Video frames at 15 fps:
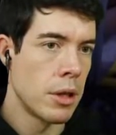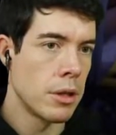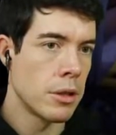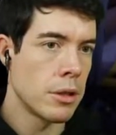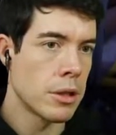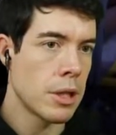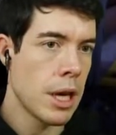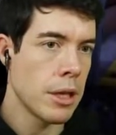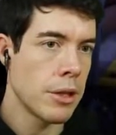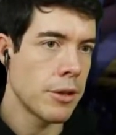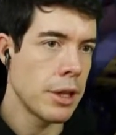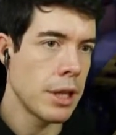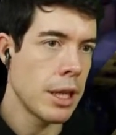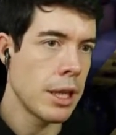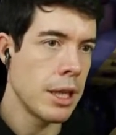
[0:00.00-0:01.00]
Does that, do you
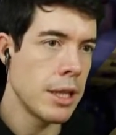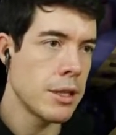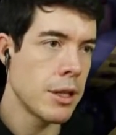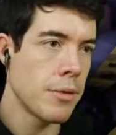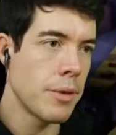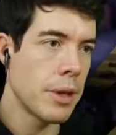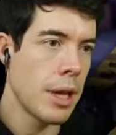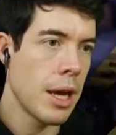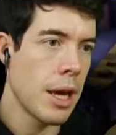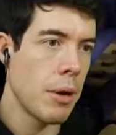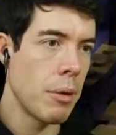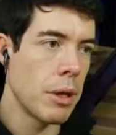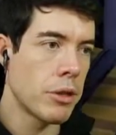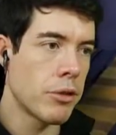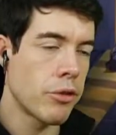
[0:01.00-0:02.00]
think that leads over there,
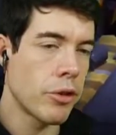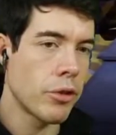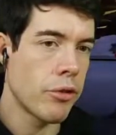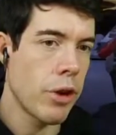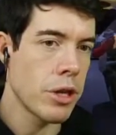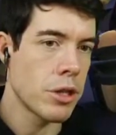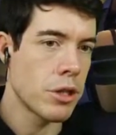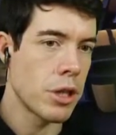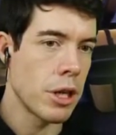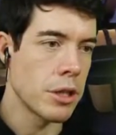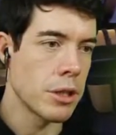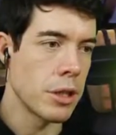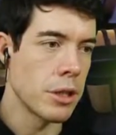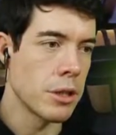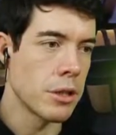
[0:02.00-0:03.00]
where the treasure
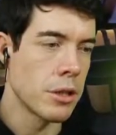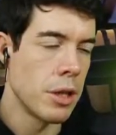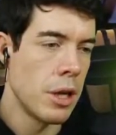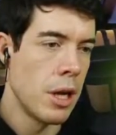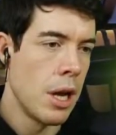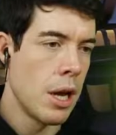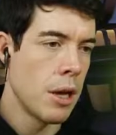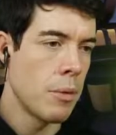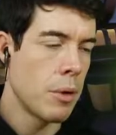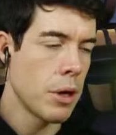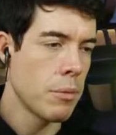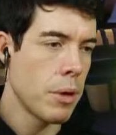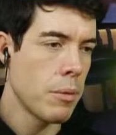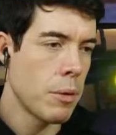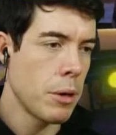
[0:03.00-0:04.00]
chest is? What
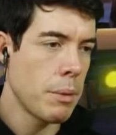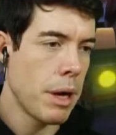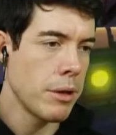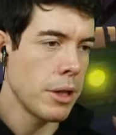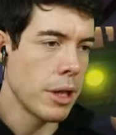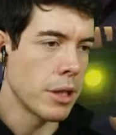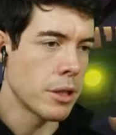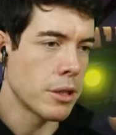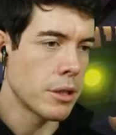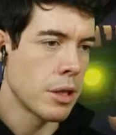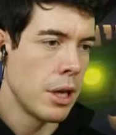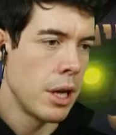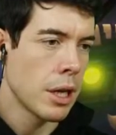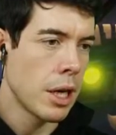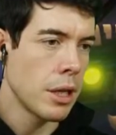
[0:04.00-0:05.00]
about, what about this?
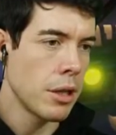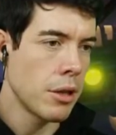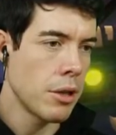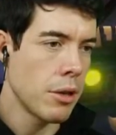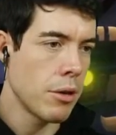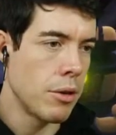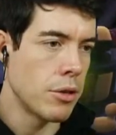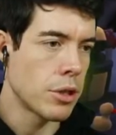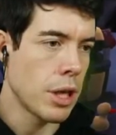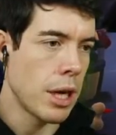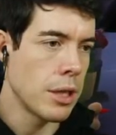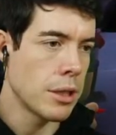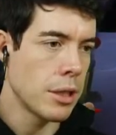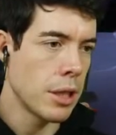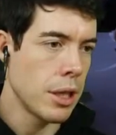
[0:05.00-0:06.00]
Can the googe get
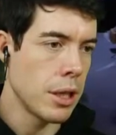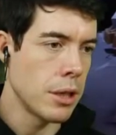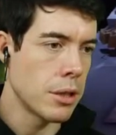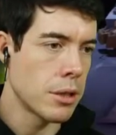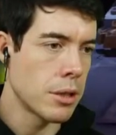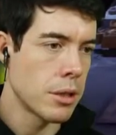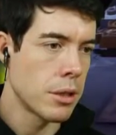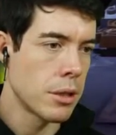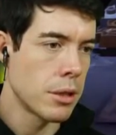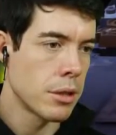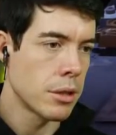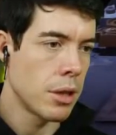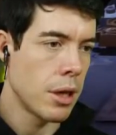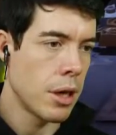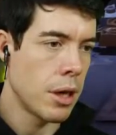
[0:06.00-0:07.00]
into these?
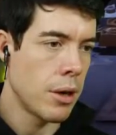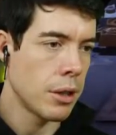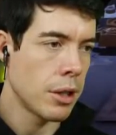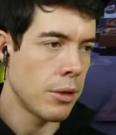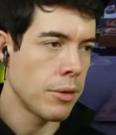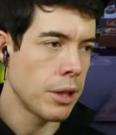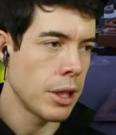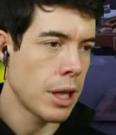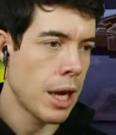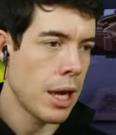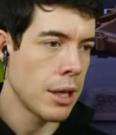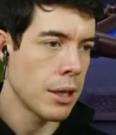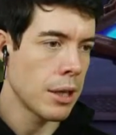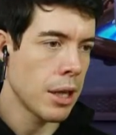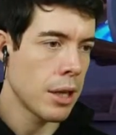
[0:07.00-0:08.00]
Oh, I don't think he
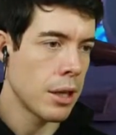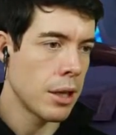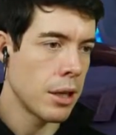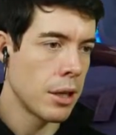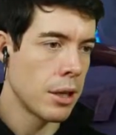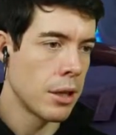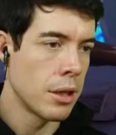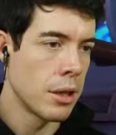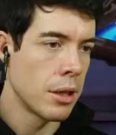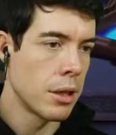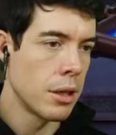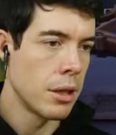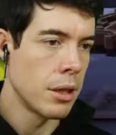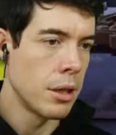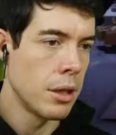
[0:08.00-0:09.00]
can, can he?
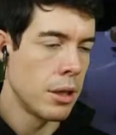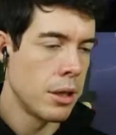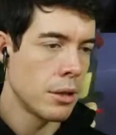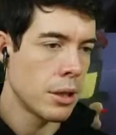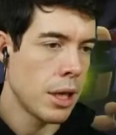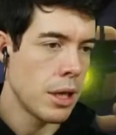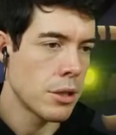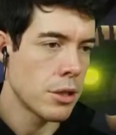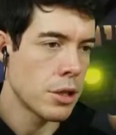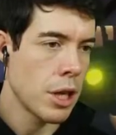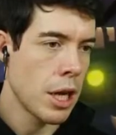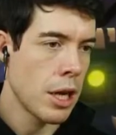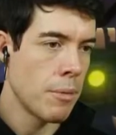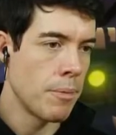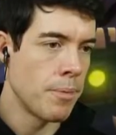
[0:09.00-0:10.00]
That is a
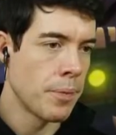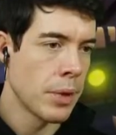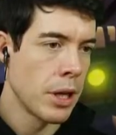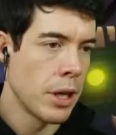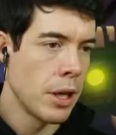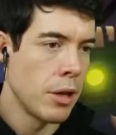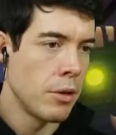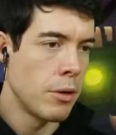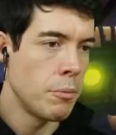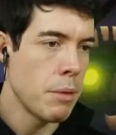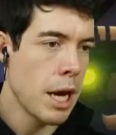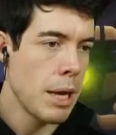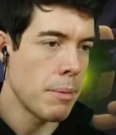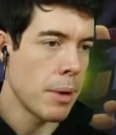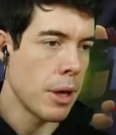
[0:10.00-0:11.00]
shame. Or
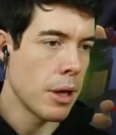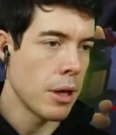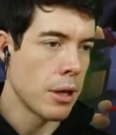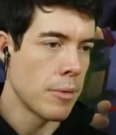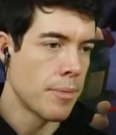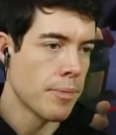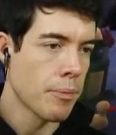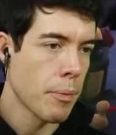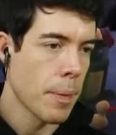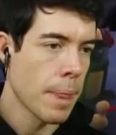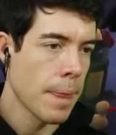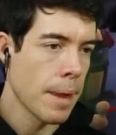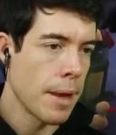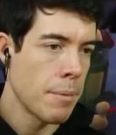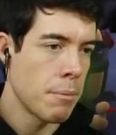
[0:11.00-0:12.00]
maybe,
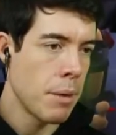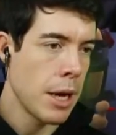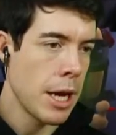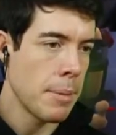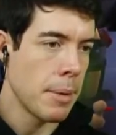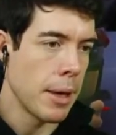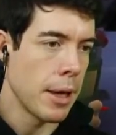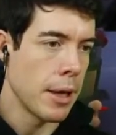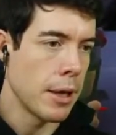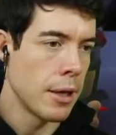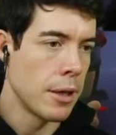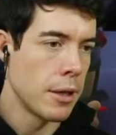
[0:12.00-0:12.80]
maybe.